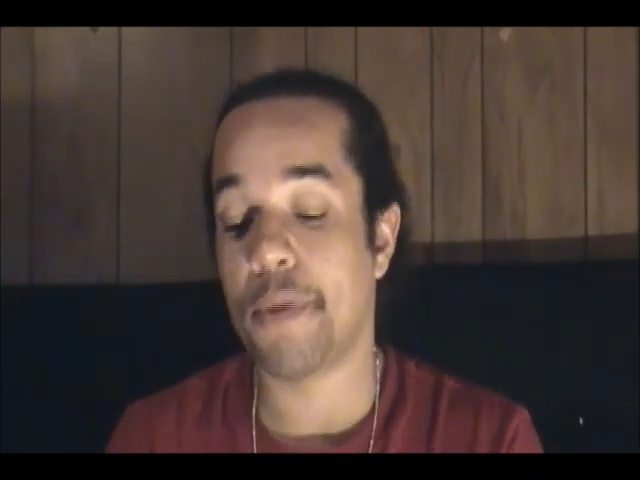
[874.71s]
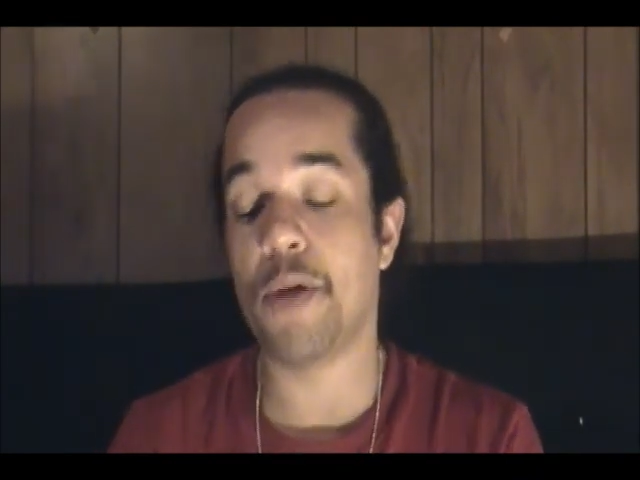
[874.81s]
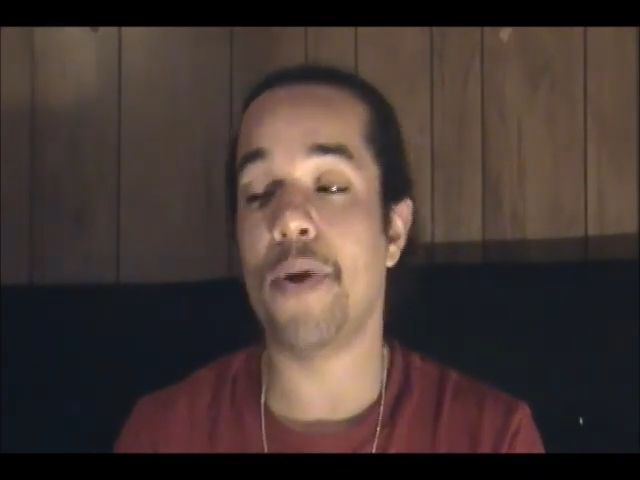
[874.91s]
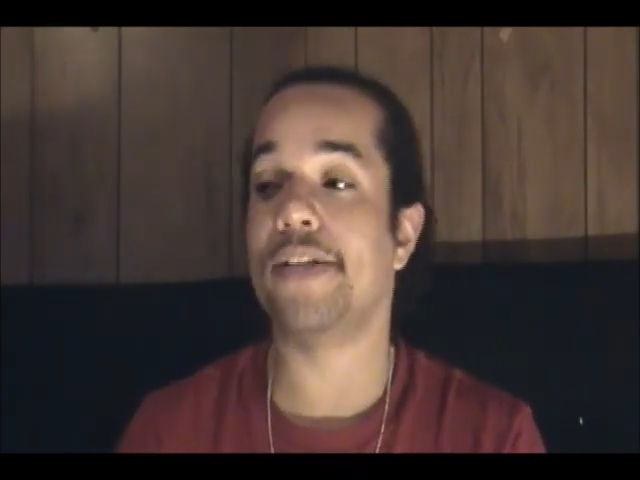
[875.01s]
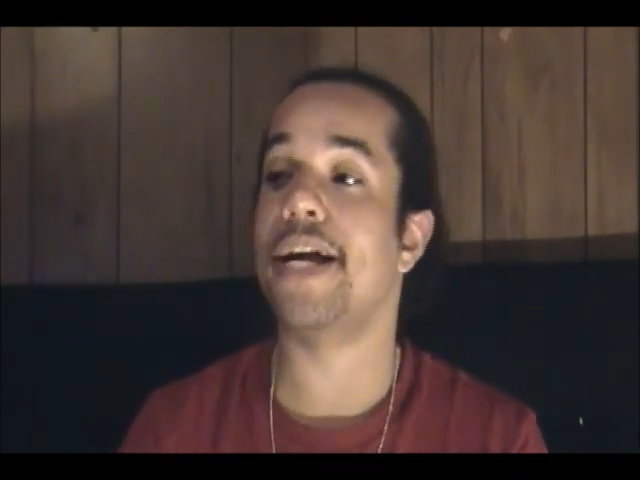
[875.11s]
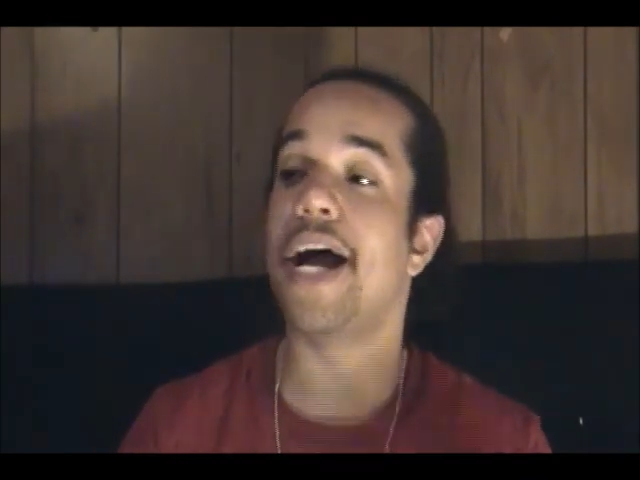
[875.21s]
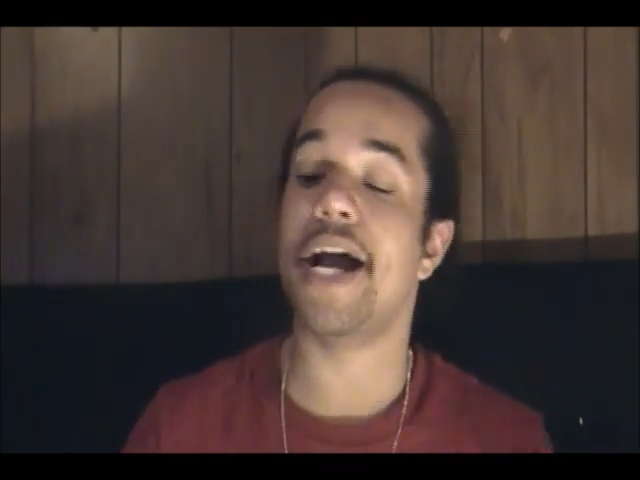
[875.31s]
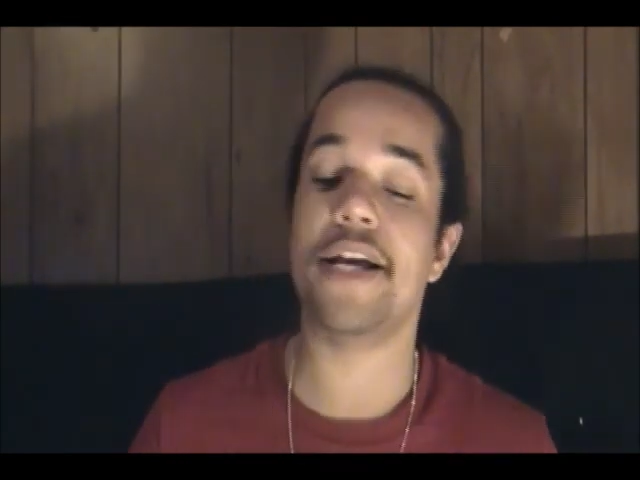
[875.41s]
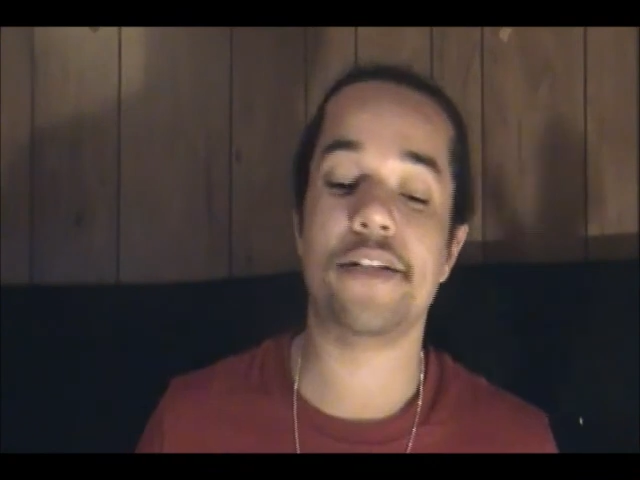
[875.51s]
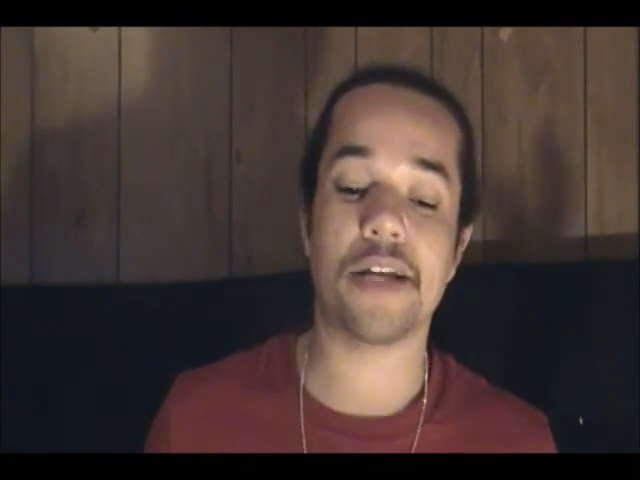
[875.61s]
But anyways,
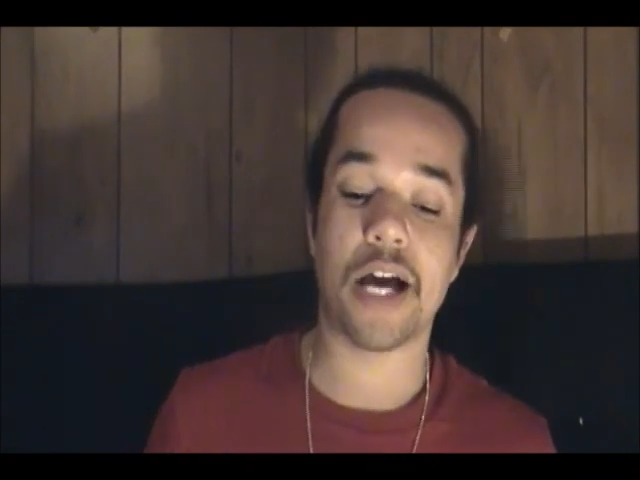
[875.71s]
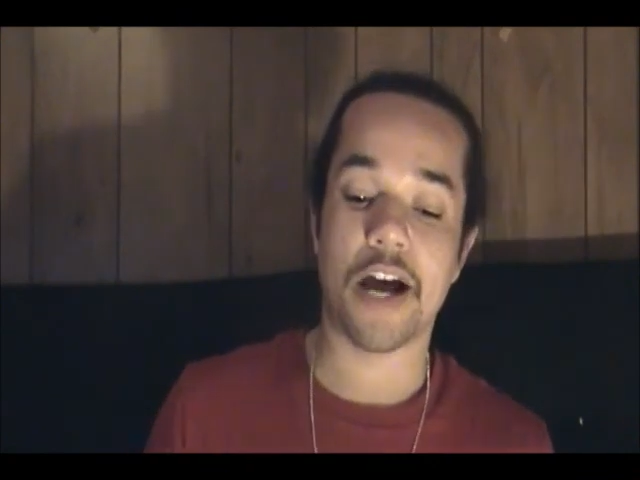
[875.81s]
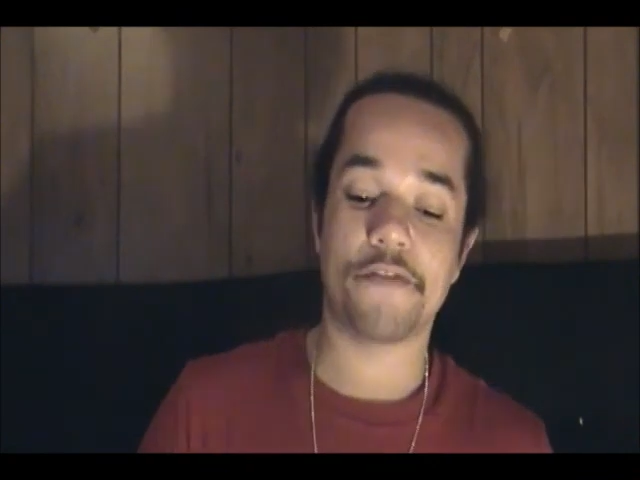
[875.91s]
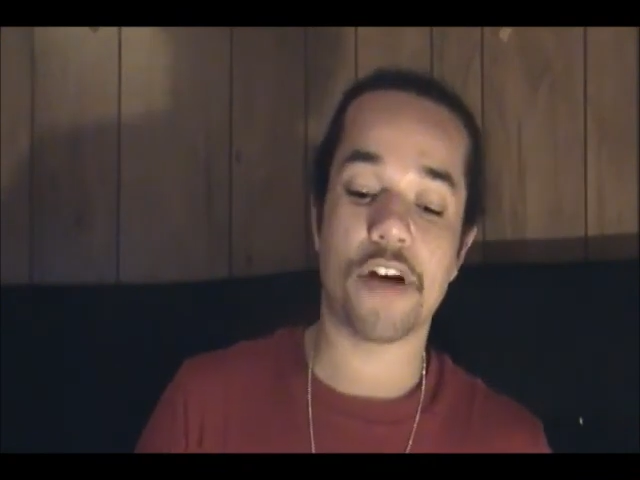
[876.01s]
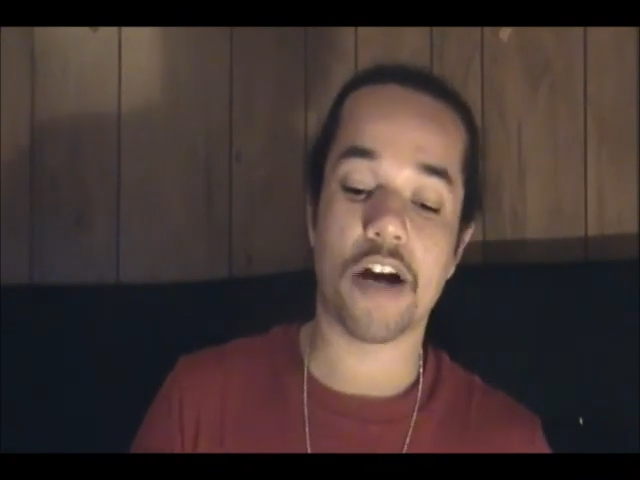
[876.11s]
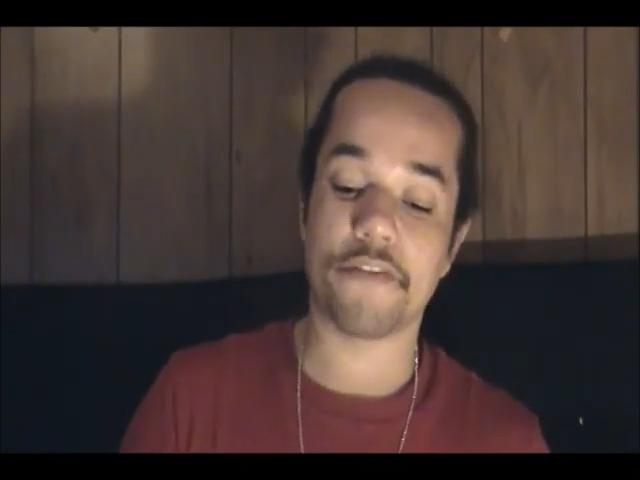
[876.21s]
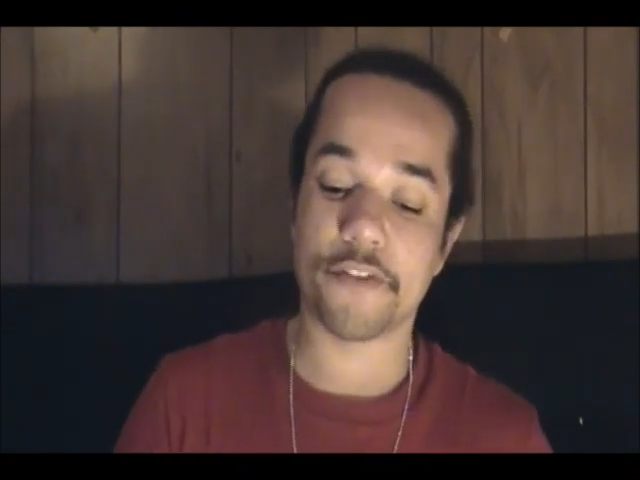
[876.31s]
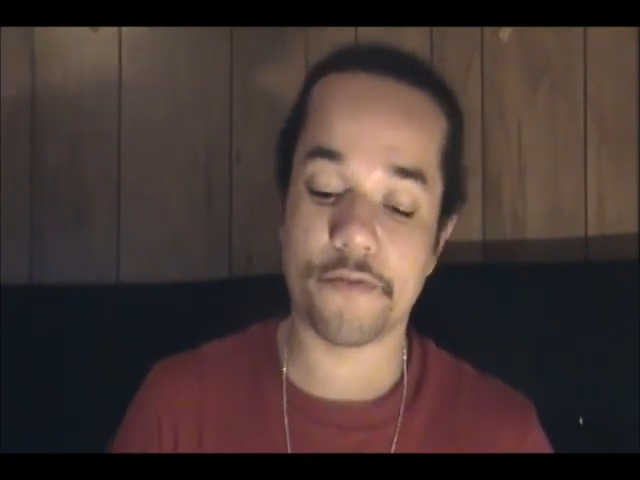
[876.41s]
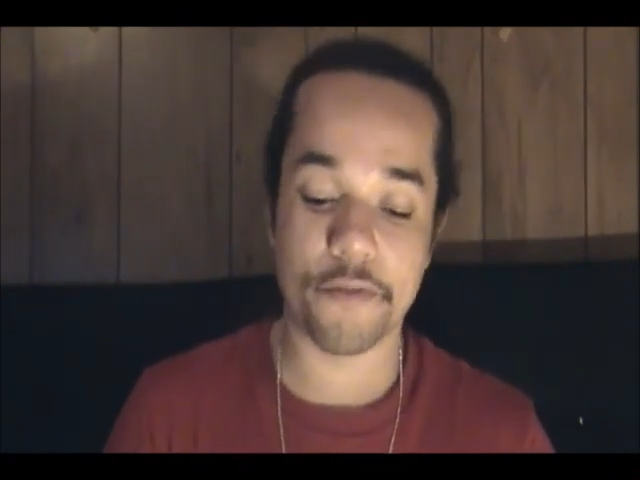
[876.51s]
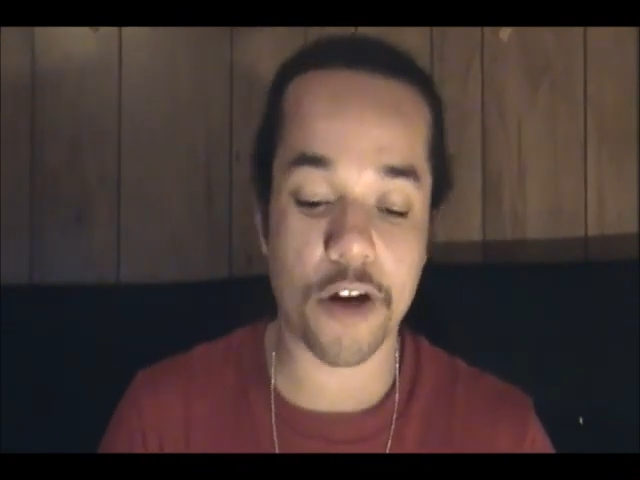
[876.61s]
guys, I've talked
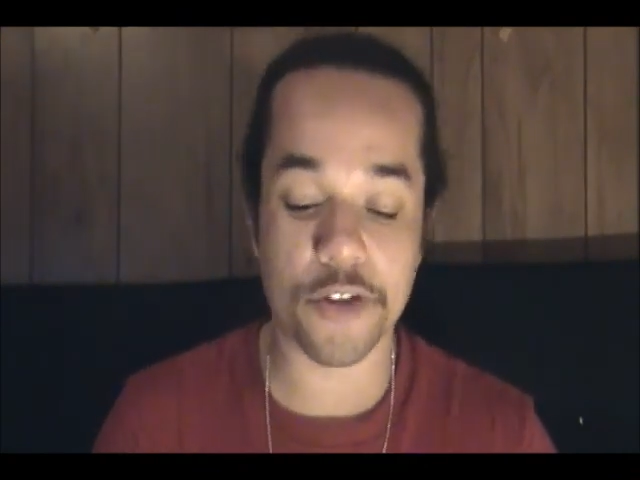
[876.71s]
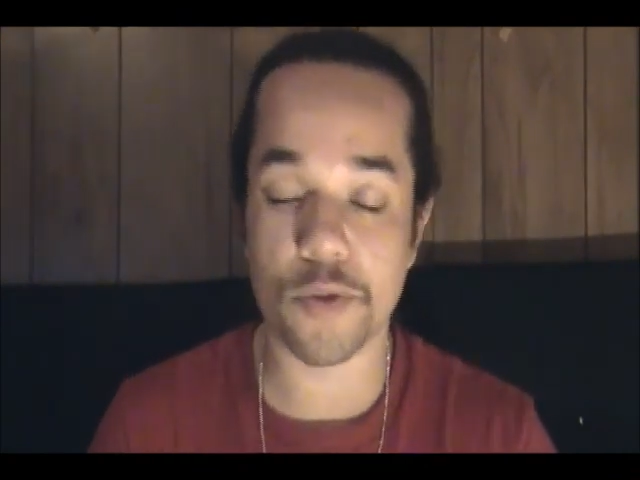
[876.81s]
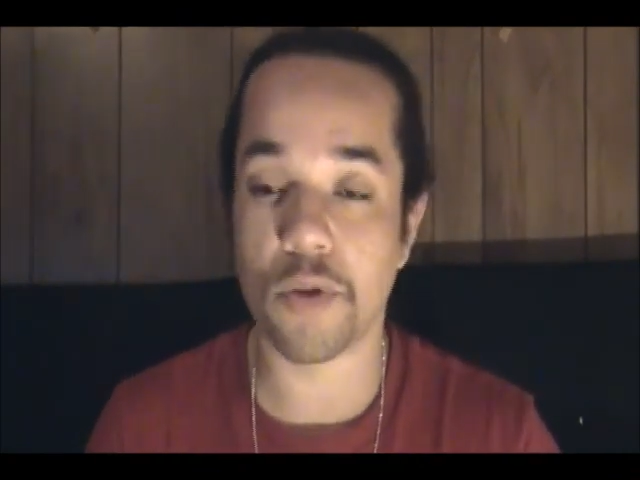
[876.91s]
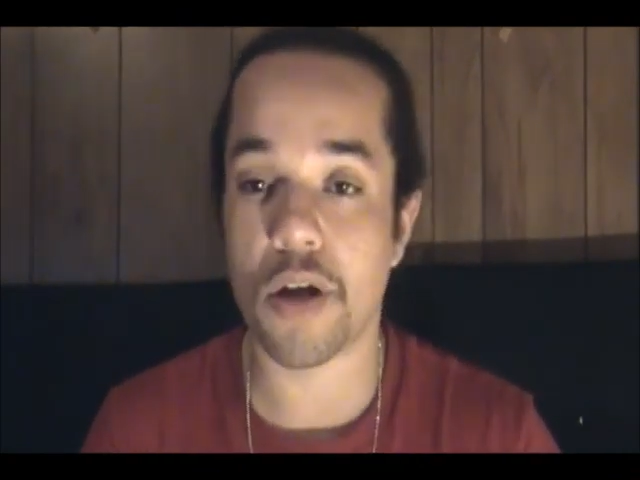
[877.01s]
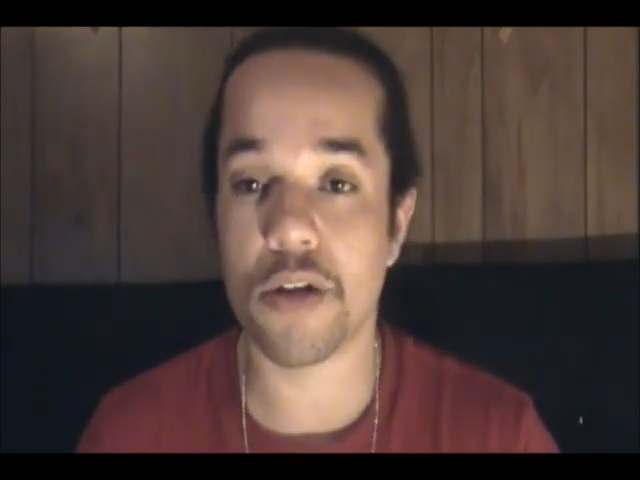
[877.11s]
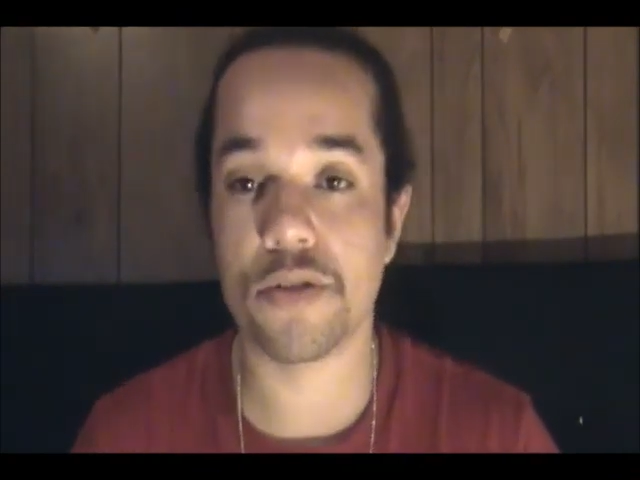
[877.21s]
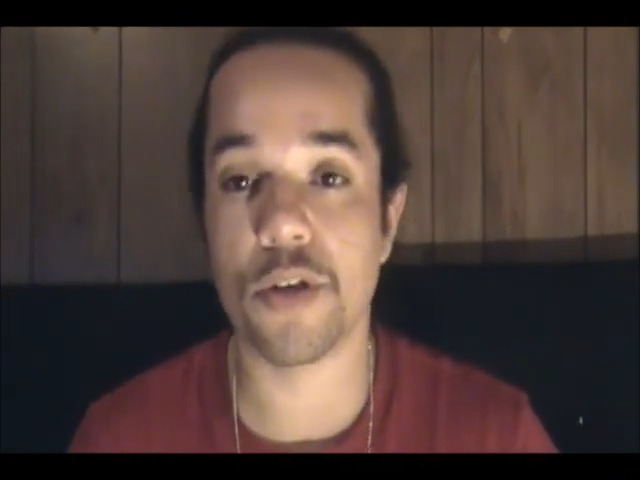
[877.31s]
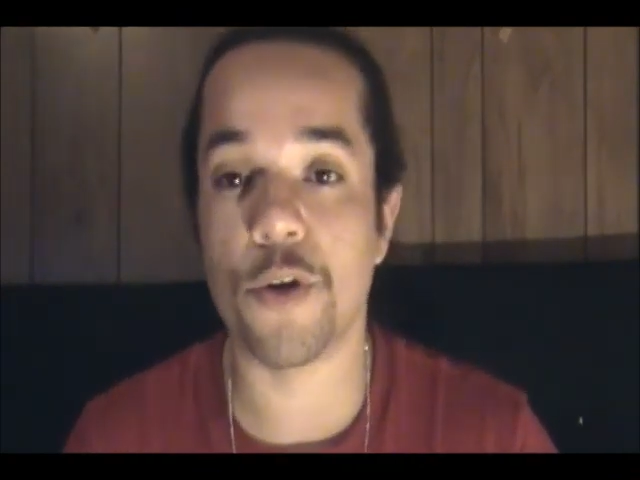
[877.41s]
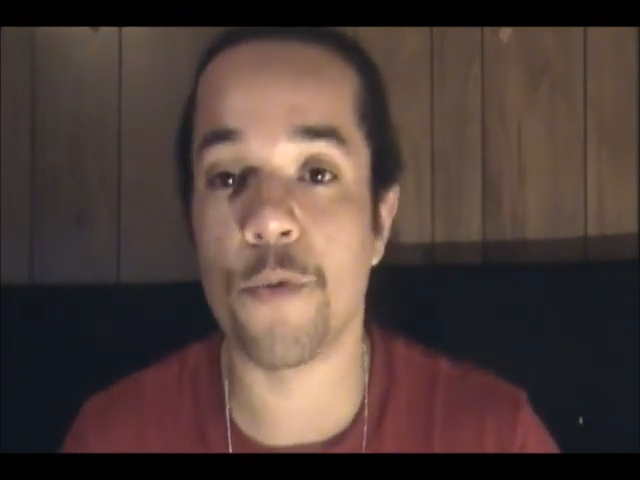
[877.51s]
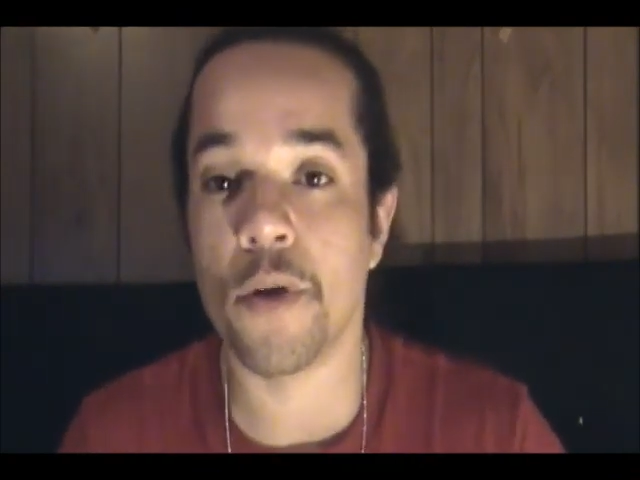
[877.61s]
for far too long,
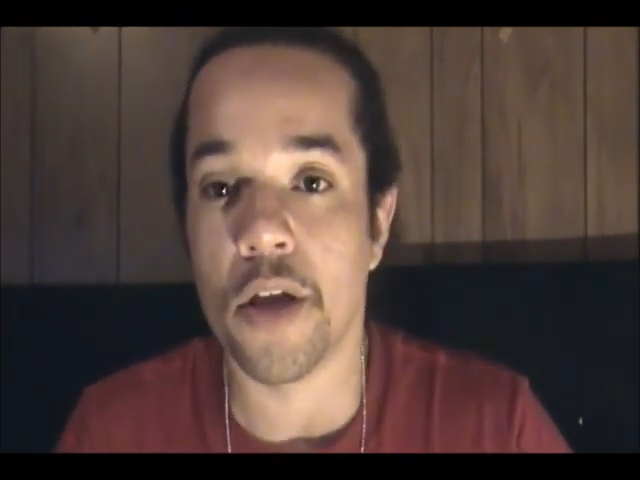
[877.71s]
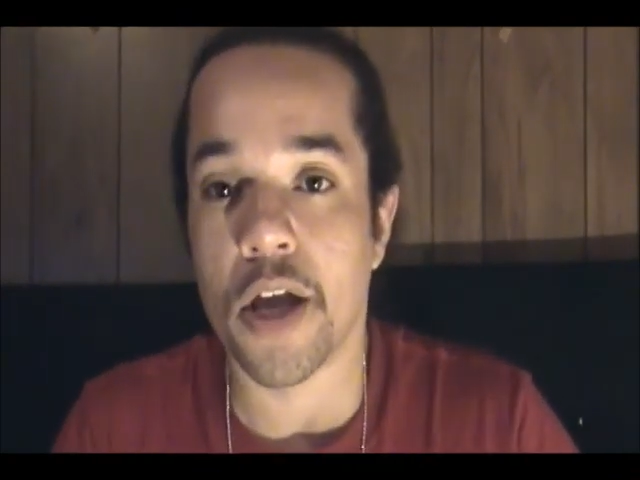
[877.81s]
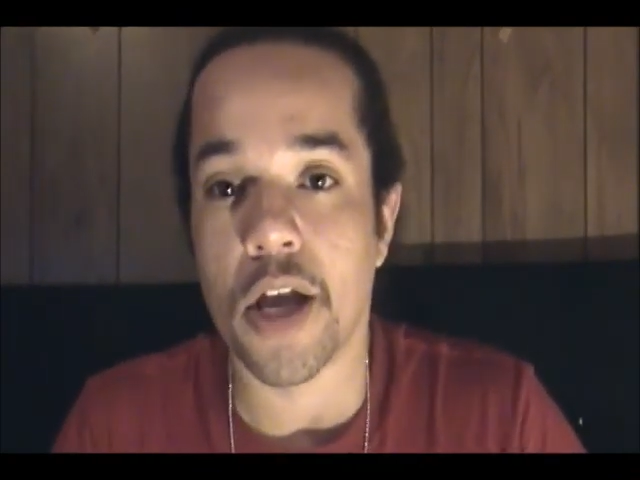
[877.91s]
so